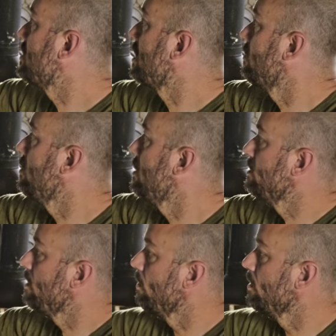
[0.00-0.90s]
second
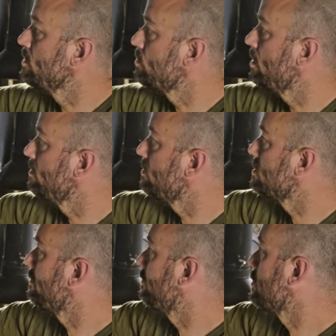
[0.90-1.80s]
run. The orange run
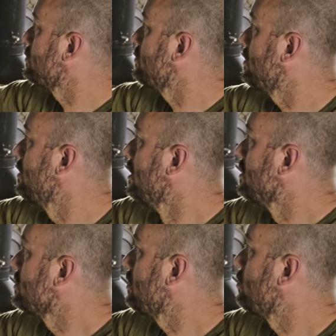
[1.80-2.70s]
was the first run.
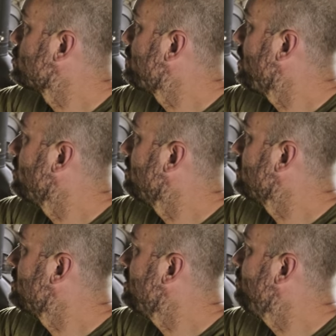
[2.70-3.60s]
So the horsepower number
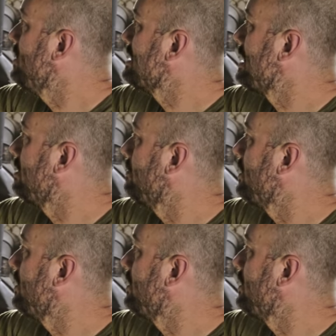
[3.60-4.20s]
peaked out at